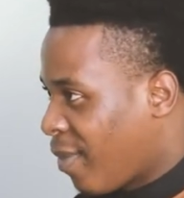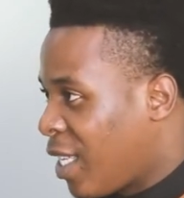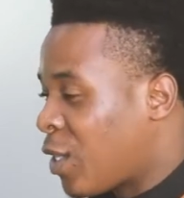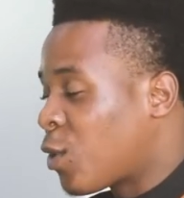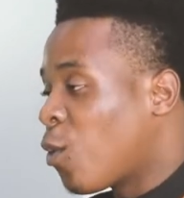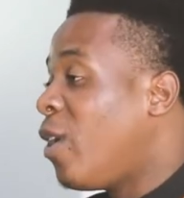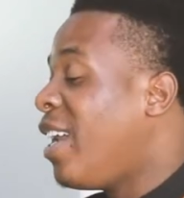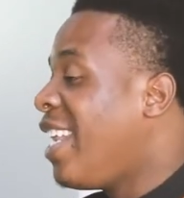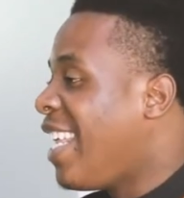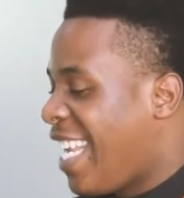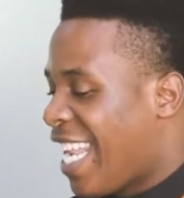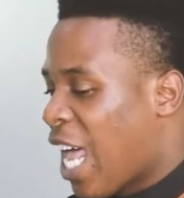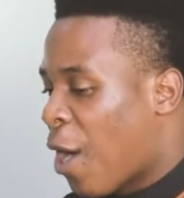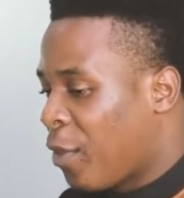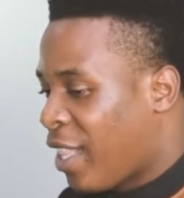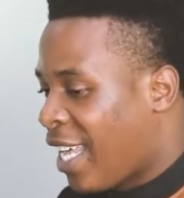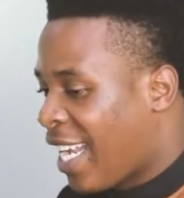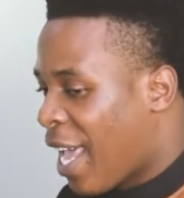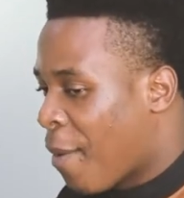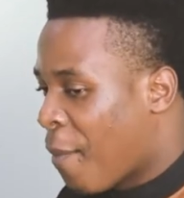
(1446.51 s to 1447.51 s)
It's only
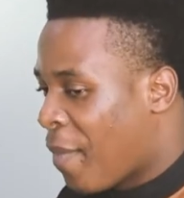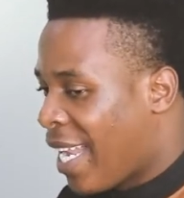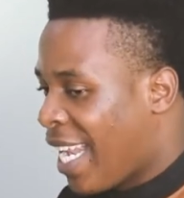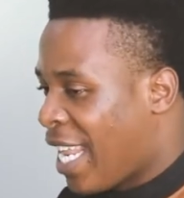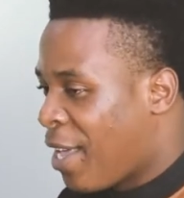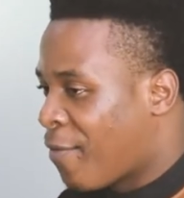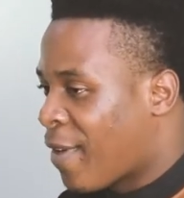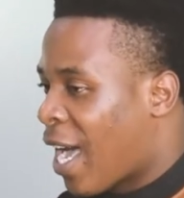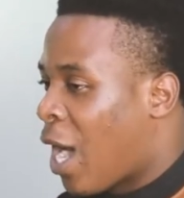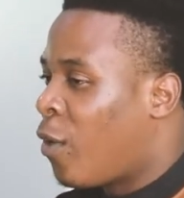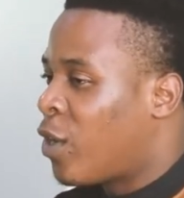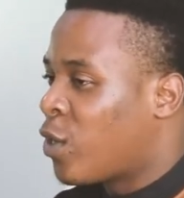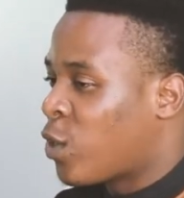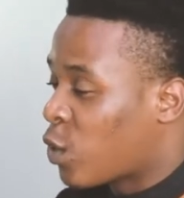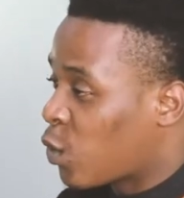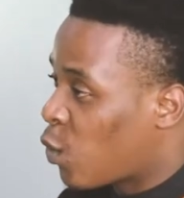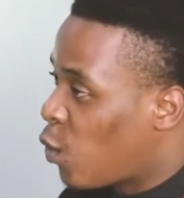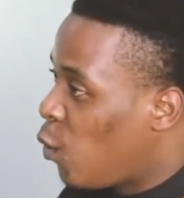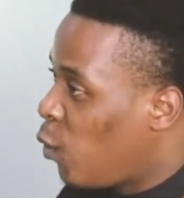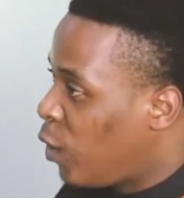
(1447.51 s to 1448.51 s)
now that I believe I was
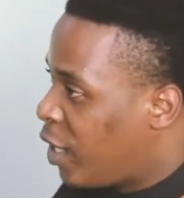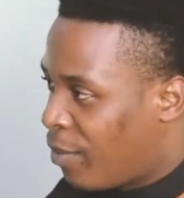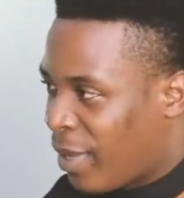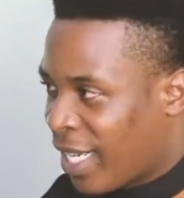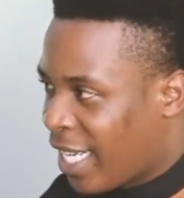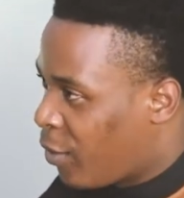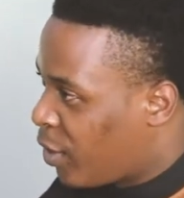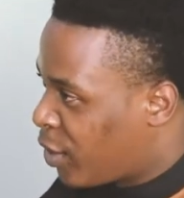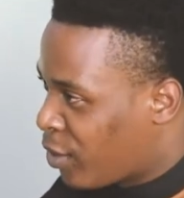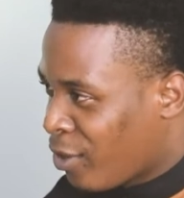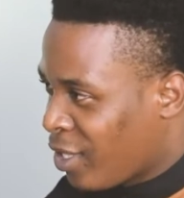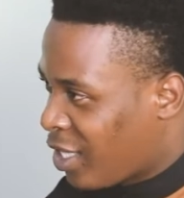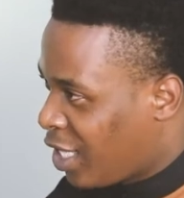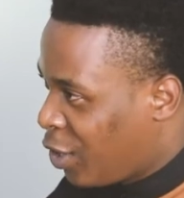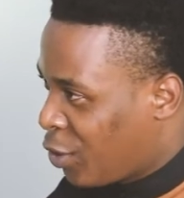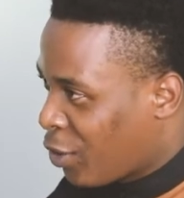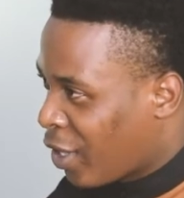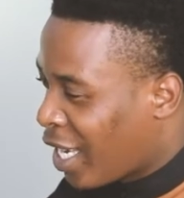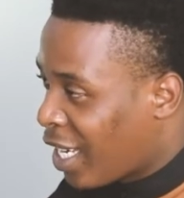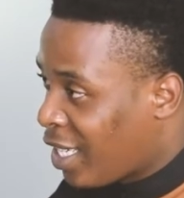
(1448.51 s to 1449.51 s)
schooled, but I was not
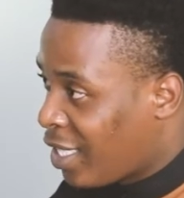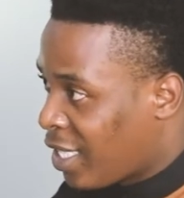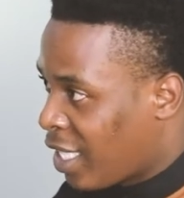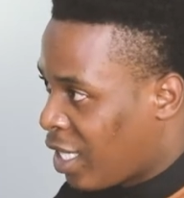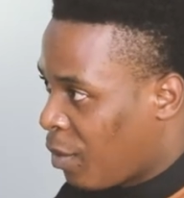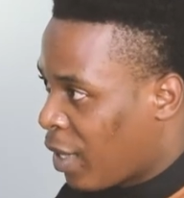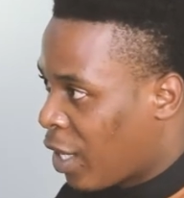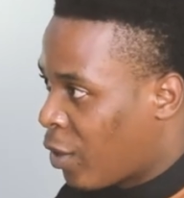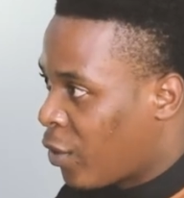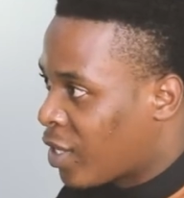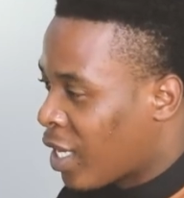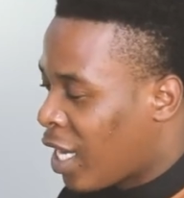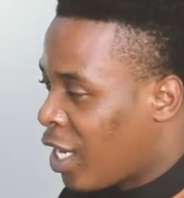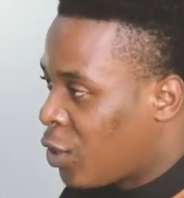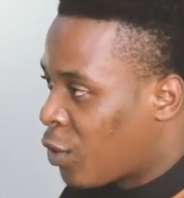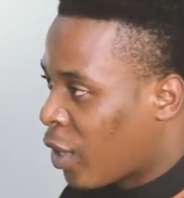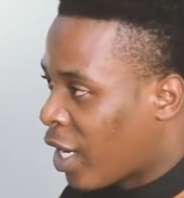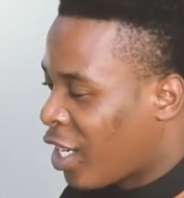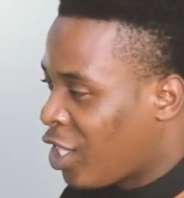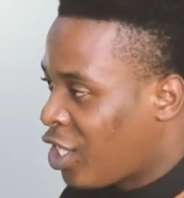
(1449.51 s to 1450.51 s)
educated, because
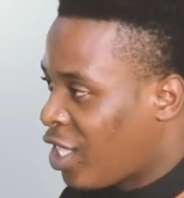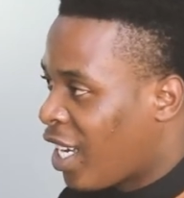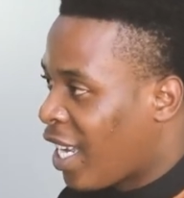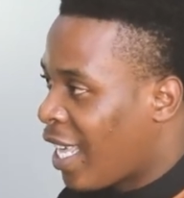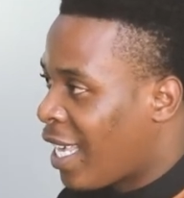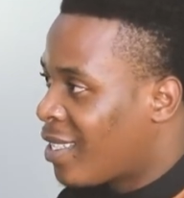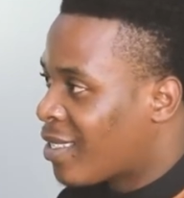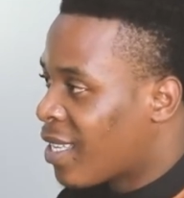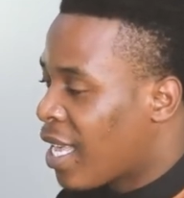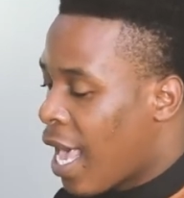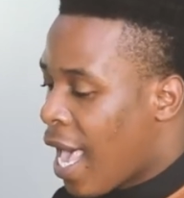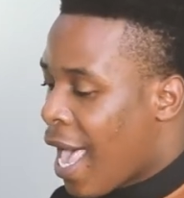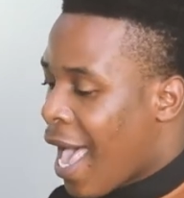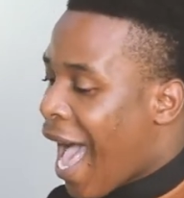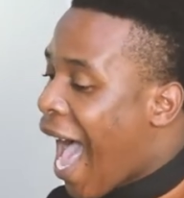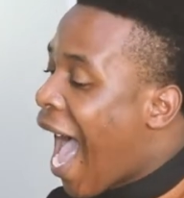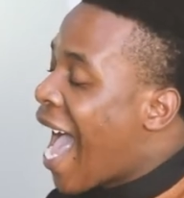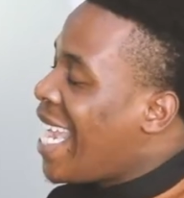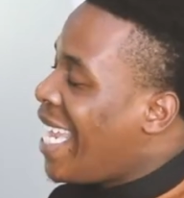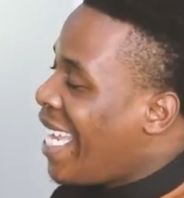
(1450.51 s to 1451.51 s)
education is
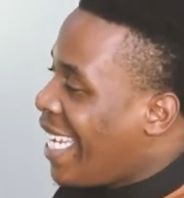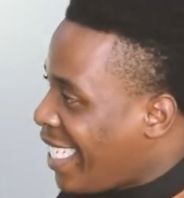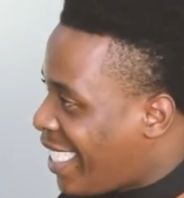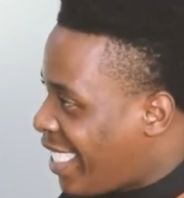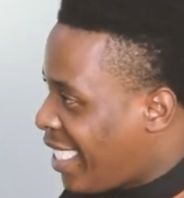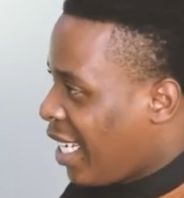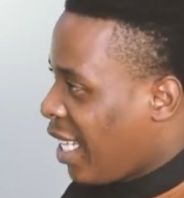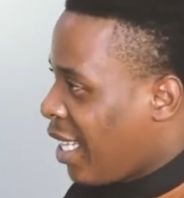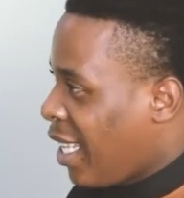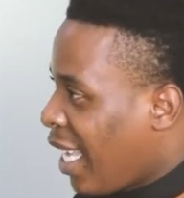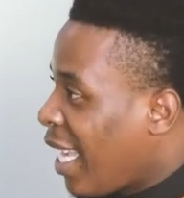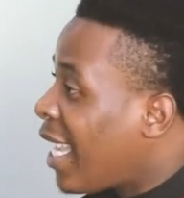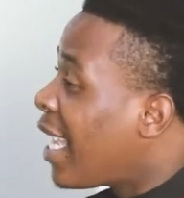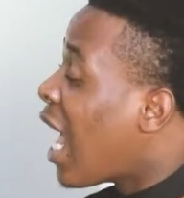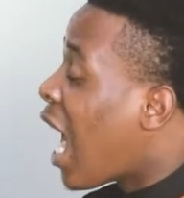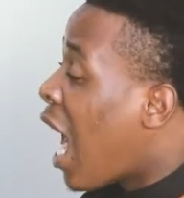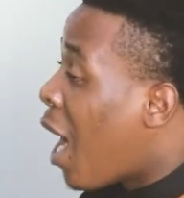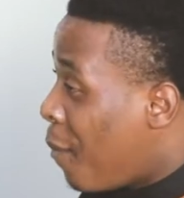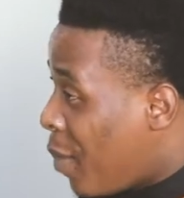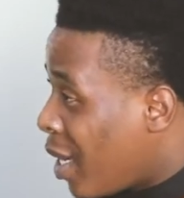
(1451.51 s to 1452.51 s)
unleashing the
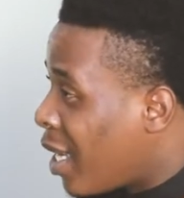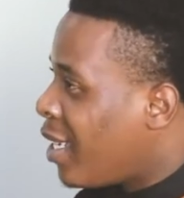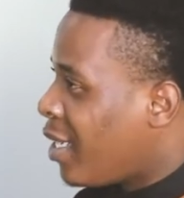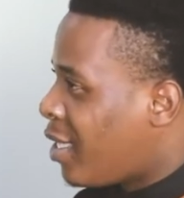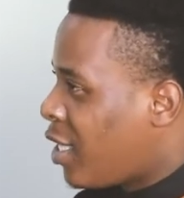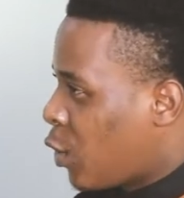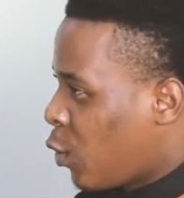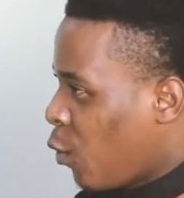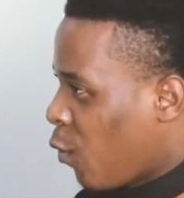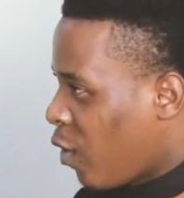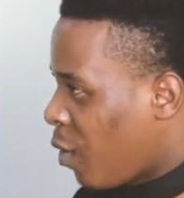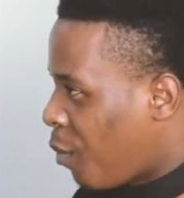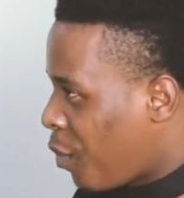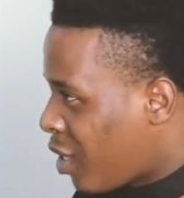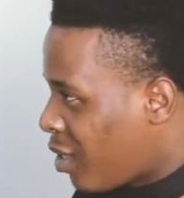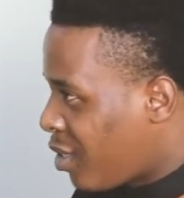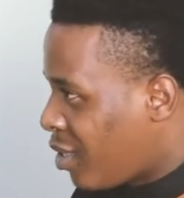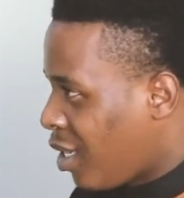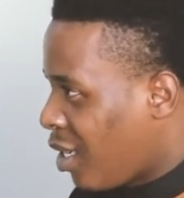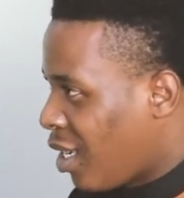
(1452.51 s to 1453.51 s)
inner abilities of a
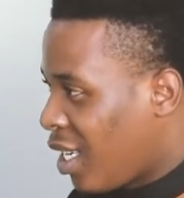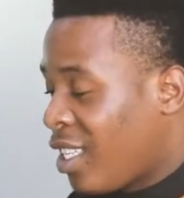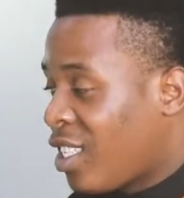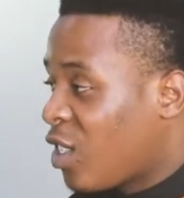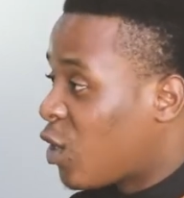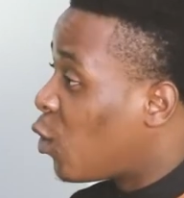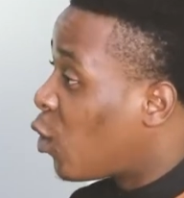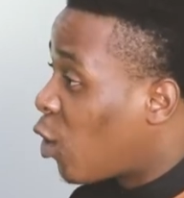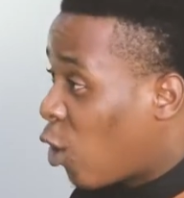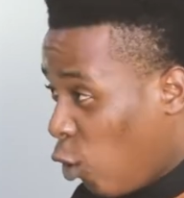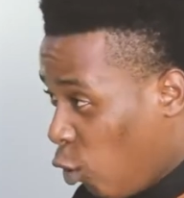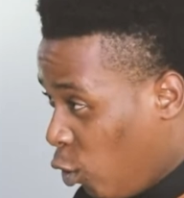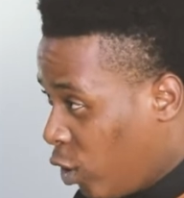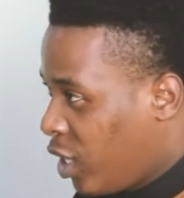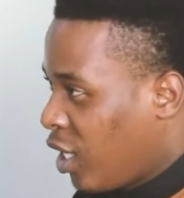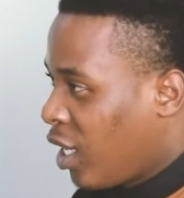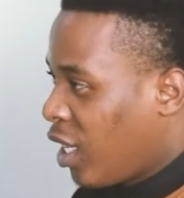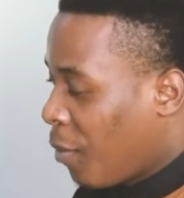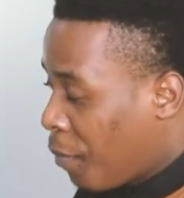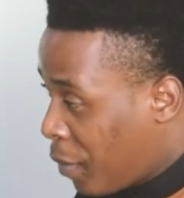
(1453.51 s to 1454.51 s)
person. It is not
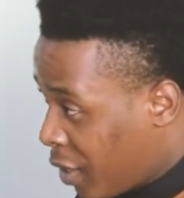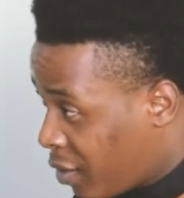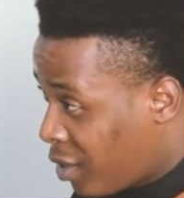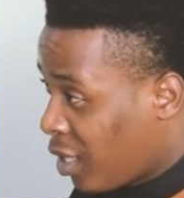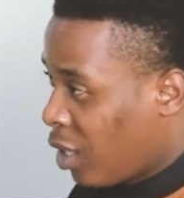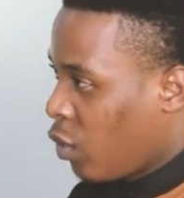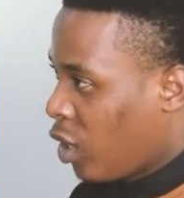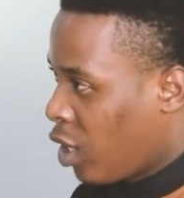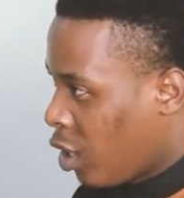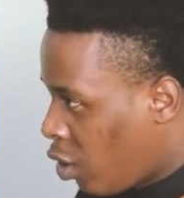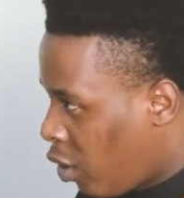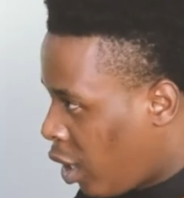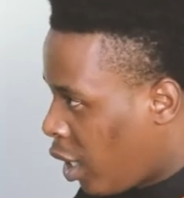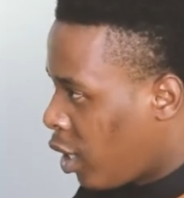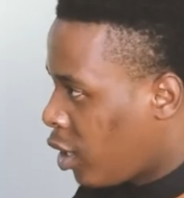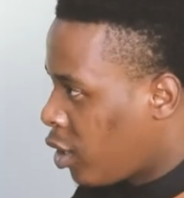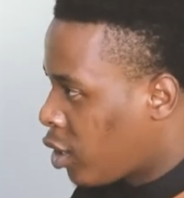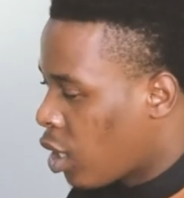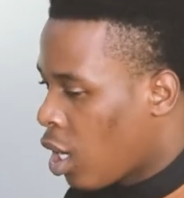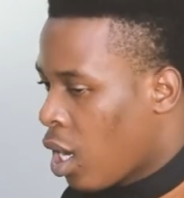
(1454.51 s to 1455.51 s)
loading the person with
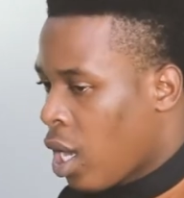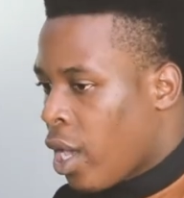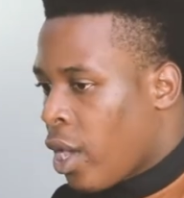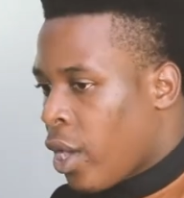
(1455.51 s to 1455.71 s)
knowledge.